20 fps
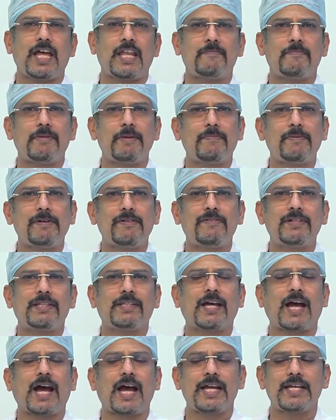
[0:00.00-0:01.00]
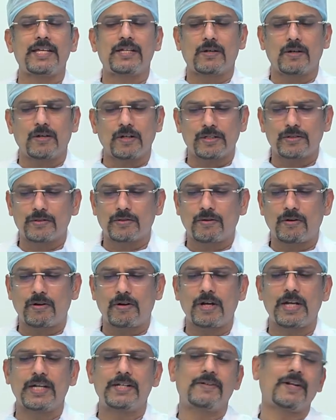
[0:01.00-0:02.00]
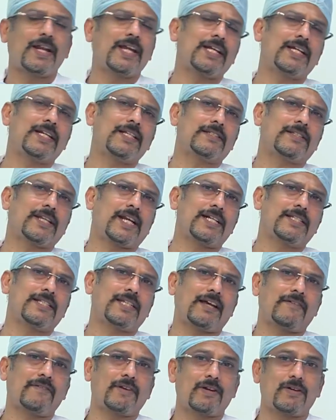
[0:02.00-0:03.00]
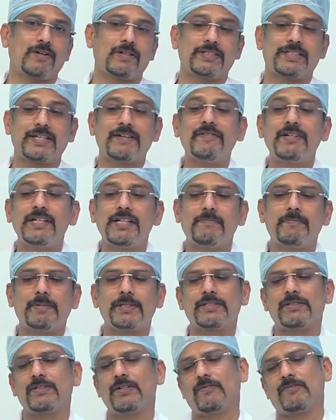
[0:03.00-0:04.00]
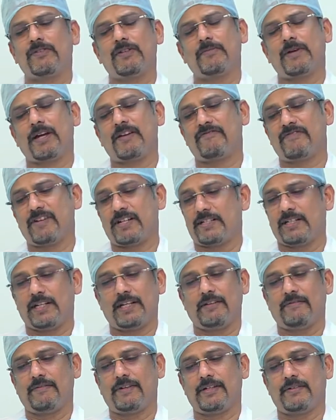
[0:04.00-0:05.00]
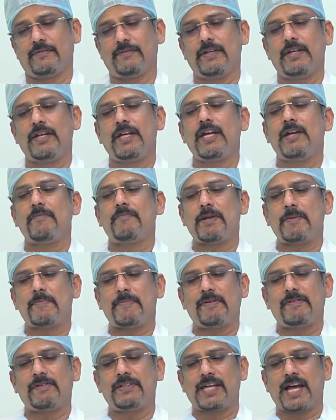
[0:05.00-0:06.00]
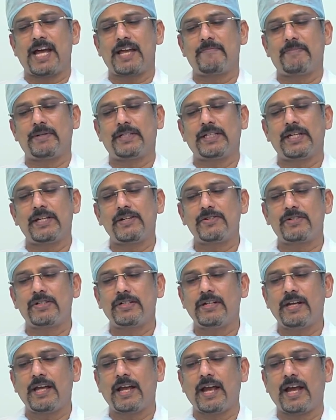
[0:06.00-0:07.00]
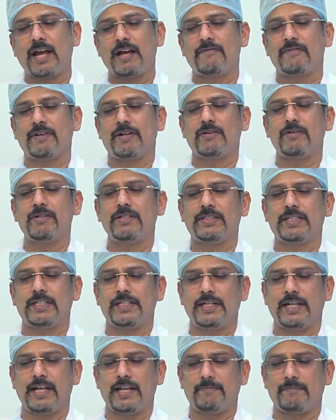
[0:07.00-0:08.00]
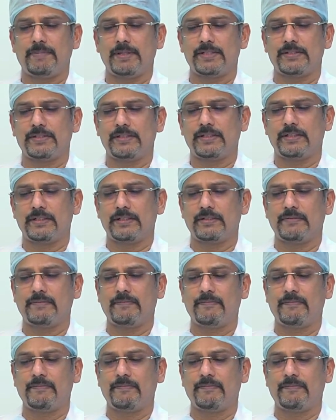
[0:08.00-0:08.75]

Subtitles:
and people with high cholesterol and triglycerides have around 70% of them have fatty liver. People with hypertension have around 39%.